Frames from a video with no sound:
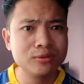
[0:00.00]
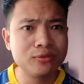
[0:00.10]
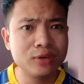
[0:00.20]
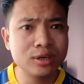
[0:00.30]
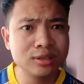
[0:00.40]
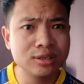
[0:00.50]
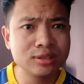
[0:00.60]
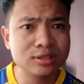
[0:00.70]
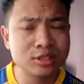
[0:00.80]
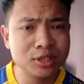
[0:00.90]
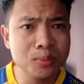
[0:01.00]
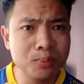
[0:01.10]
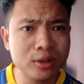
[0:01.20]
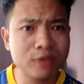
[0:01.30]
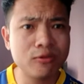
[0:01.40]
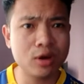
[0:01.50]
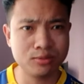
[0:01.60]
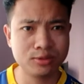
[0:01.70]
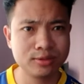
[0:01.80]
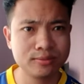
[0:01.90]
further simpler
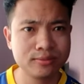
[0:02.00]
forms.